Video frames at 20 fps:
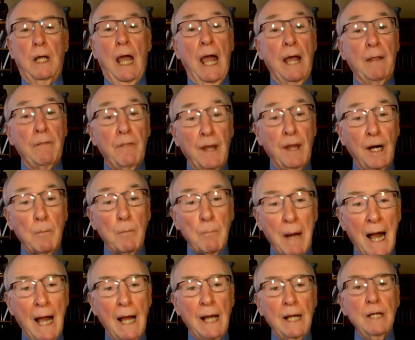and
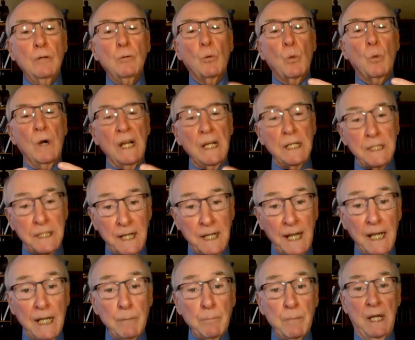thereby
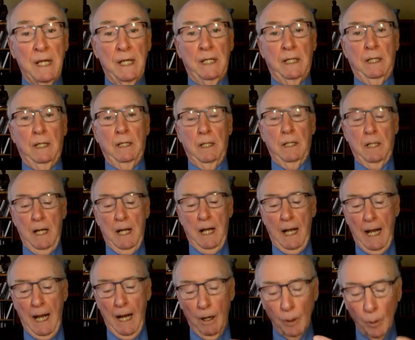redeeming
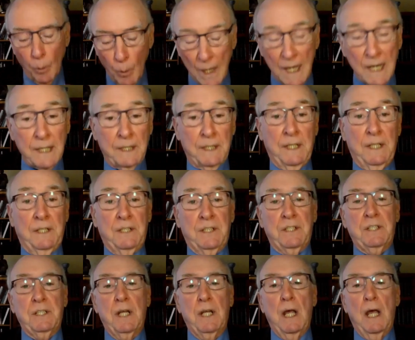our
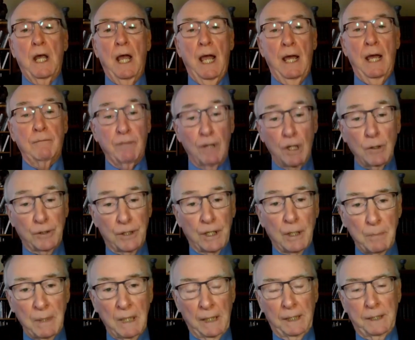weakness and
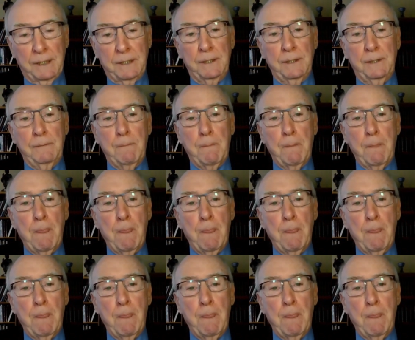vulnerability.